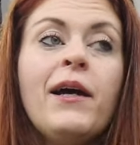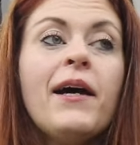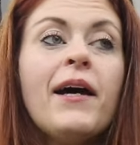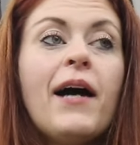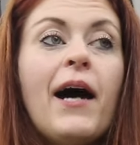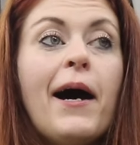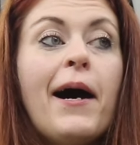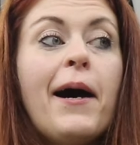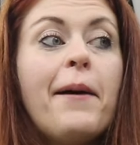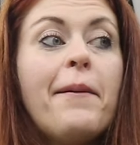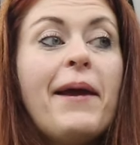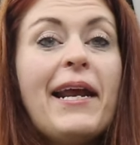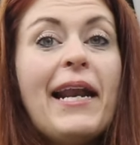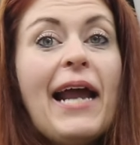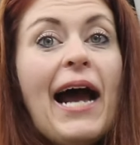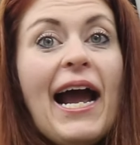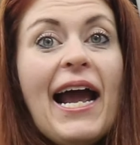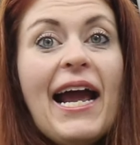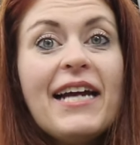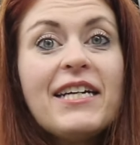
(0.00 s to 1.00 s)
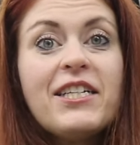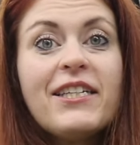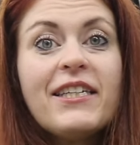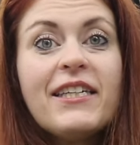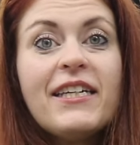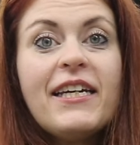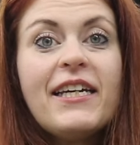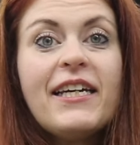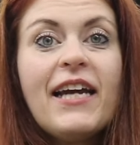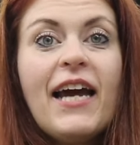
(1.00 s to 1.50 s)
And I
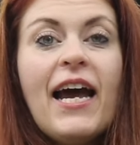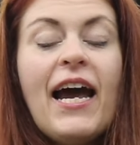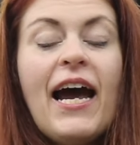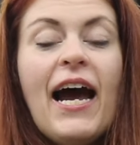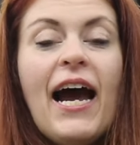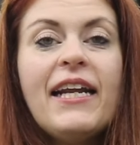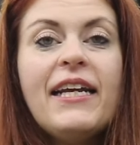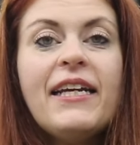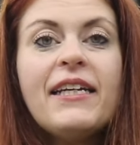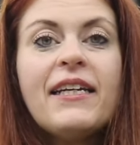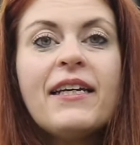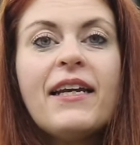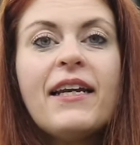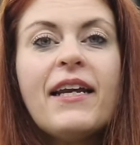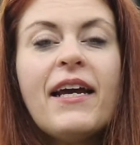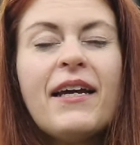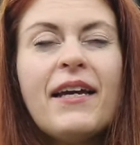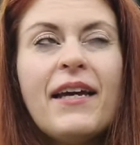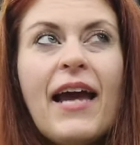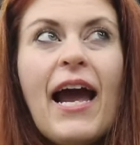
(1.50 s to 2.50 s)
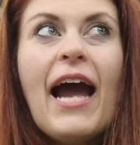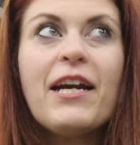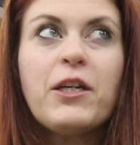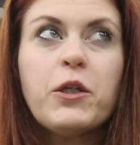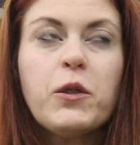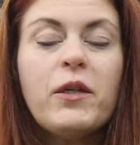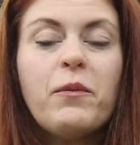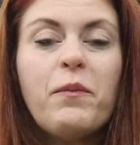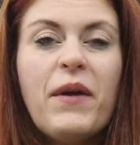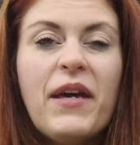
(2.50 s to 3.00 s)
didn't
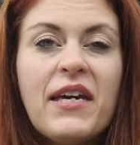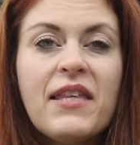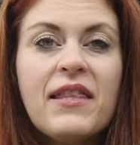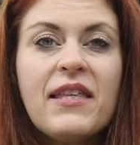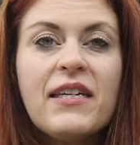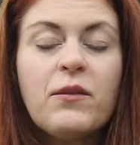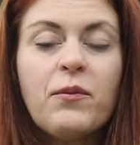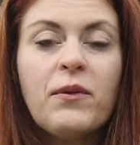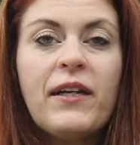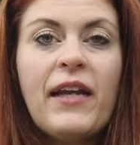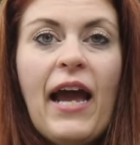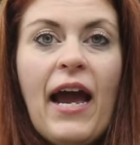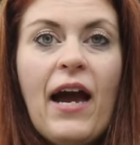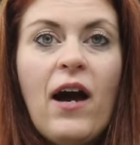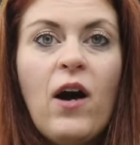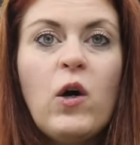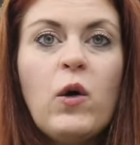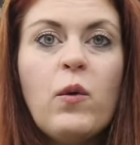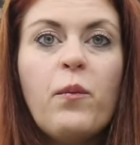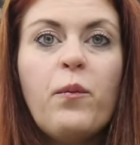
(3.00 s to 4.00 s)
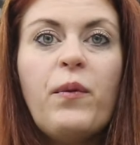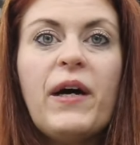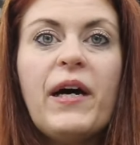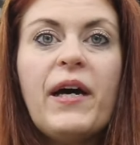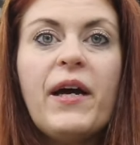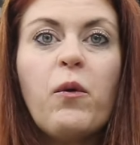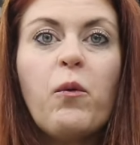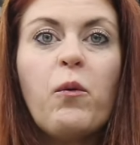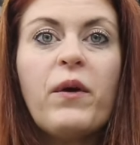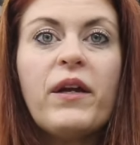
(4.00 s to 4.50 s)
actually pick this one out,
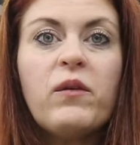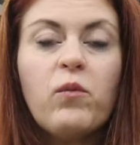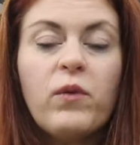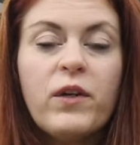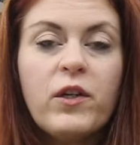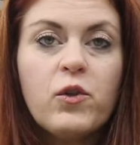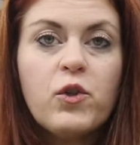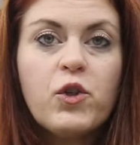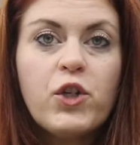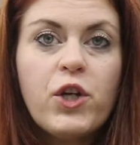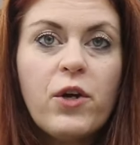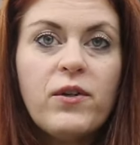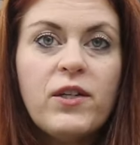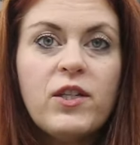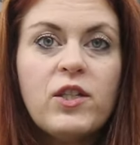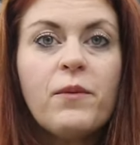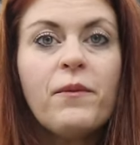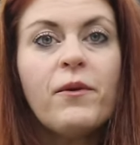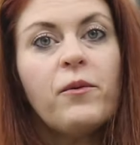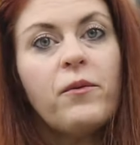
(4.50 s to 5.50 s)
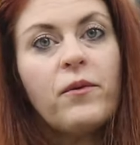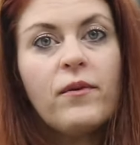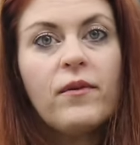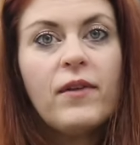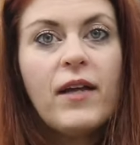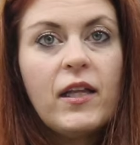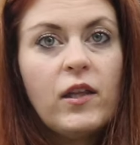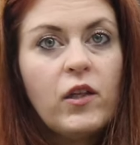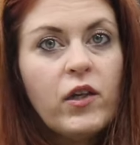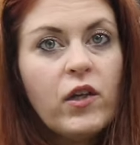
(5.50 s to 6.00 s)
but when Will showed it to me, we were
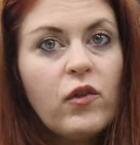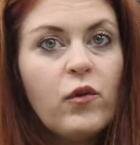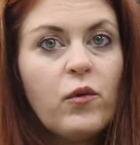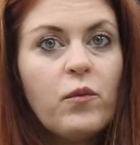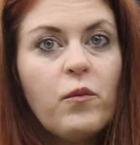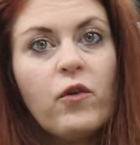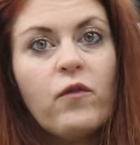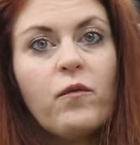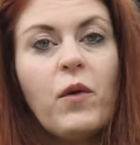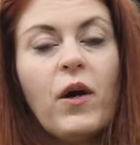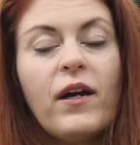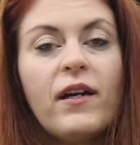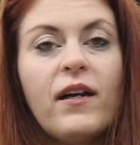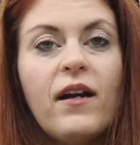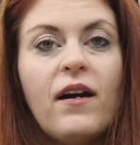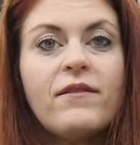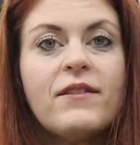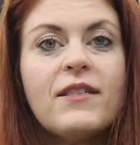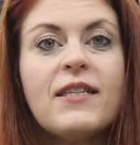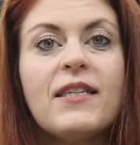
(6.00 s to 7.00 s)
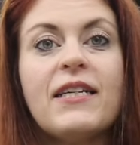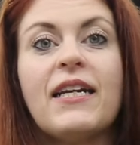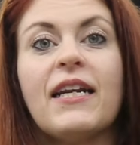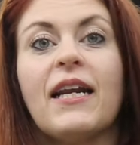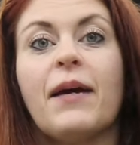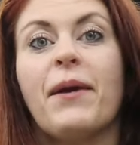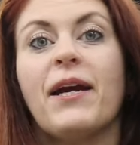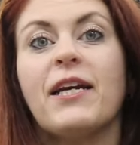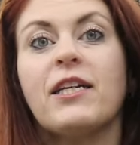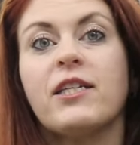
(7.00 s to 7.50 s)
like looking through Morph Market, obviously, and
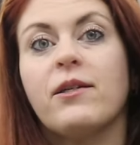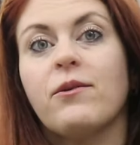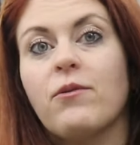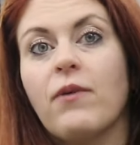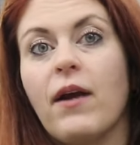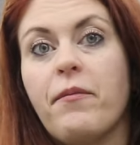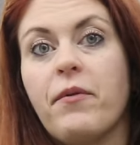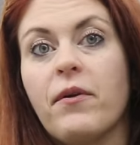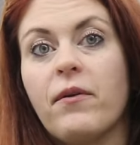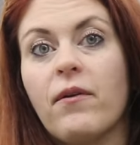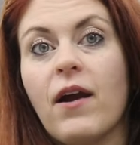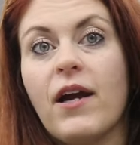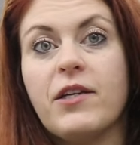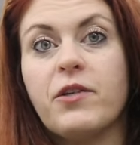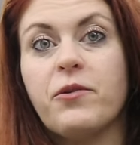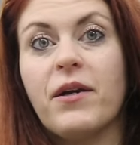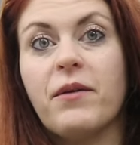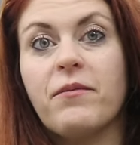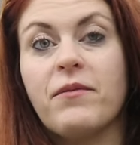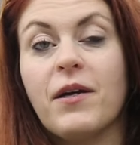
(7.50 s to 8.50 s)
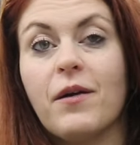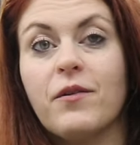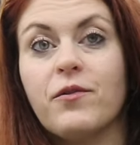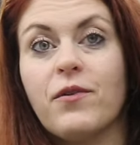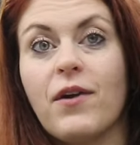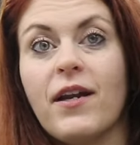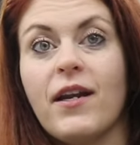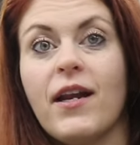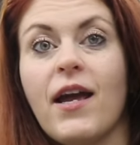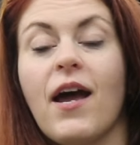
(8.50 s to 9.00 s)
I'm actually repping Rice Reptiles
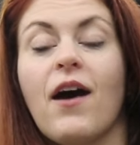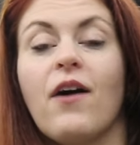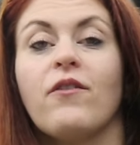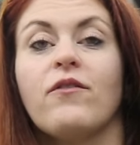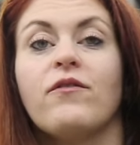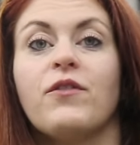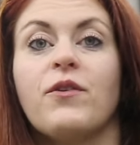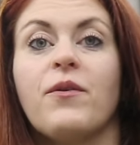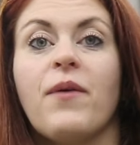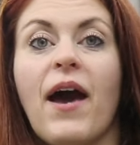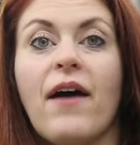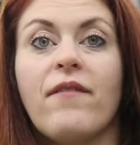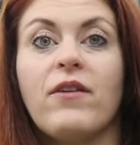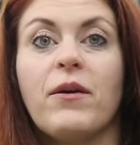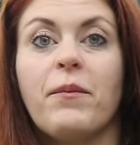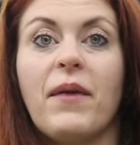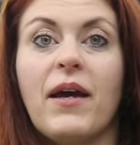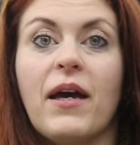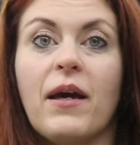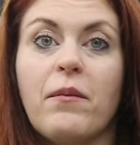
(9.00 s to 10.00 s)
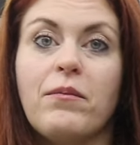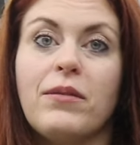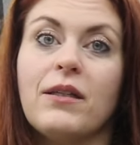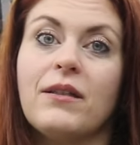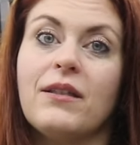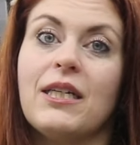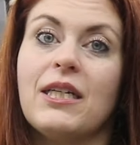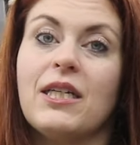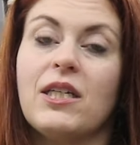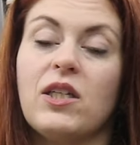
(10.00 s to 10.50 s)
right now. If you haven't met
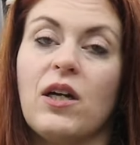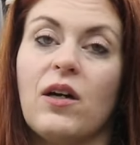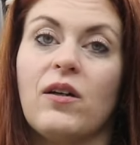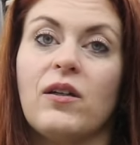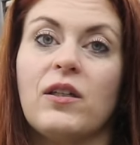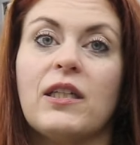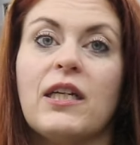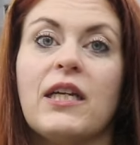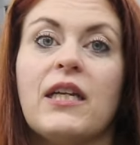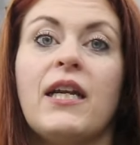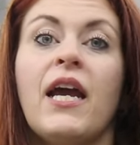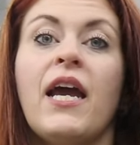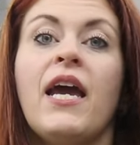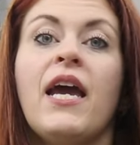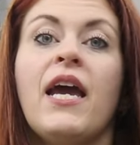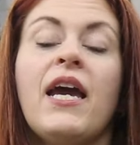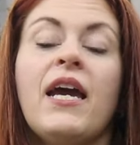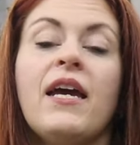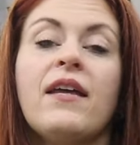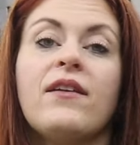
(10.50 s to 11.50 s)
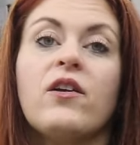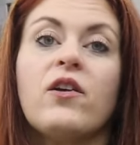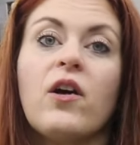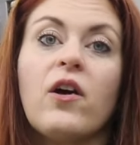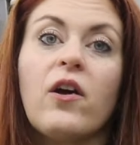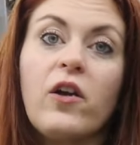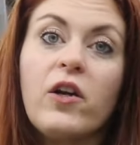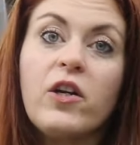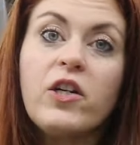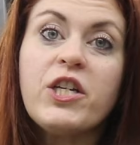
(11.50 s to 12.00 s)
Billy and Dawn and their
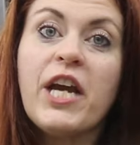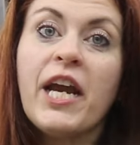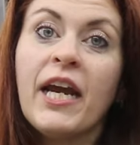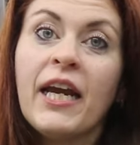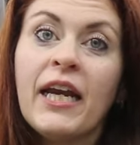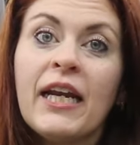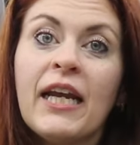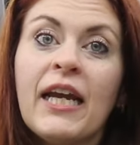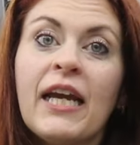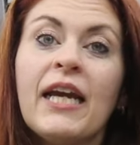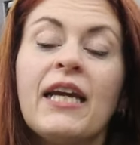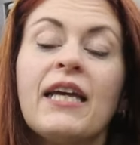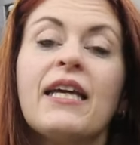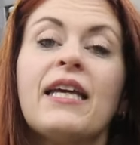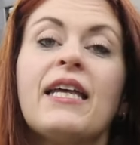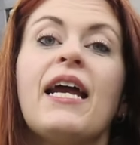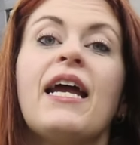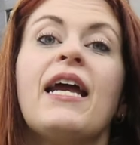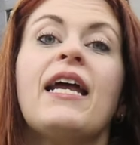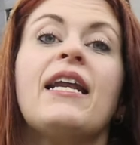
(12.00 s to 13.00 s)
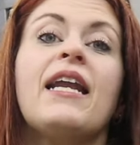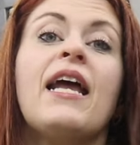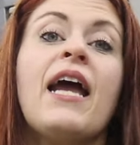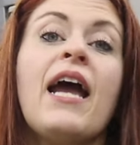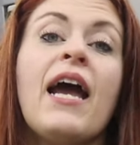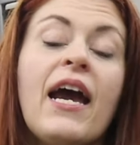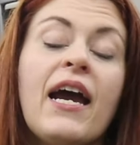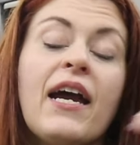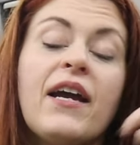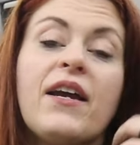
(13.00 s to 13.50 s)
daughter Channing, and
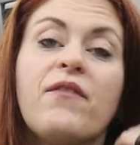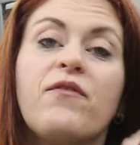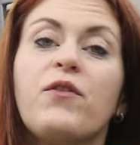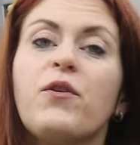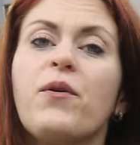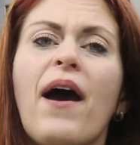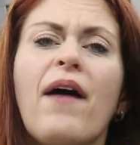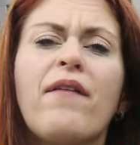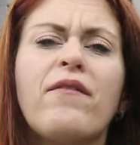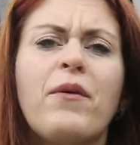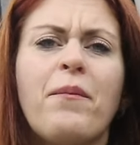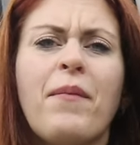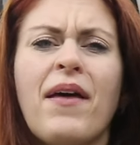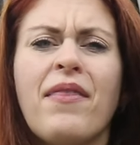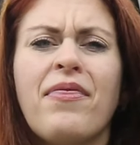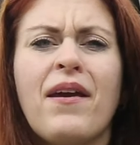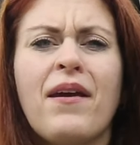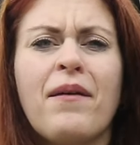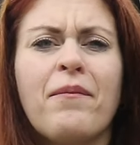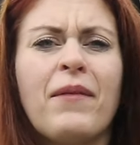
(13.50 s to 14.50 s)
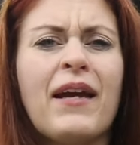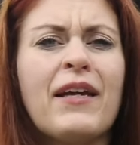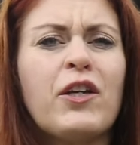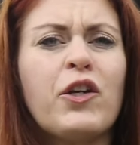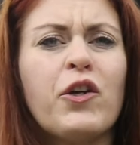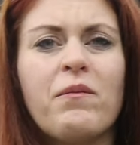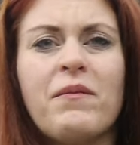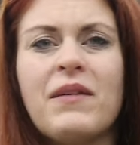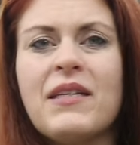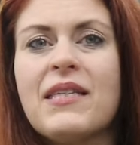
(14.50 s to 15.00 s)
if you haven't met them,
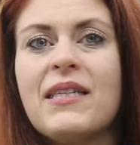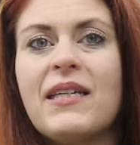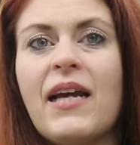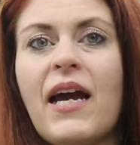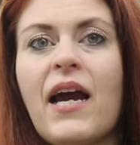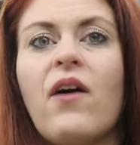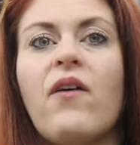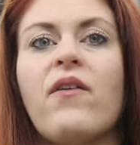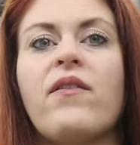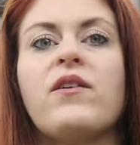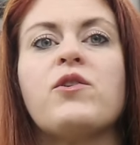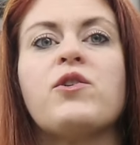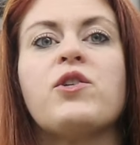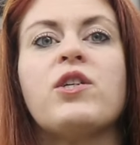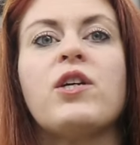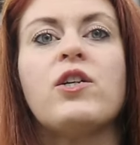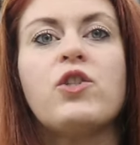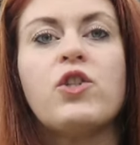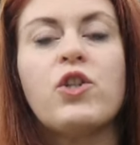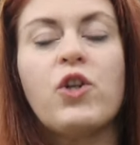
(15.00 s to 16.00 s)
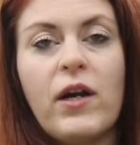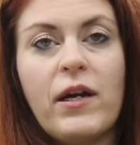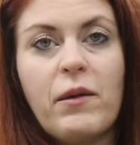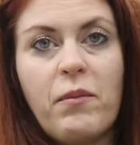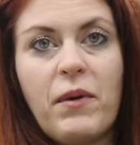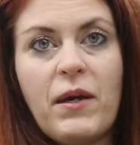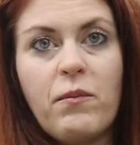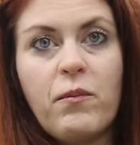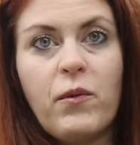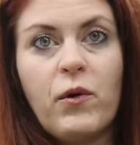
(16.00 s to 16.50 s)
like, you're missing out. They're such great
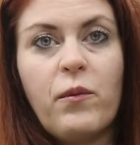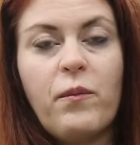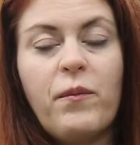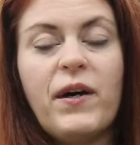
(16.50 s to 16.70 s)
people.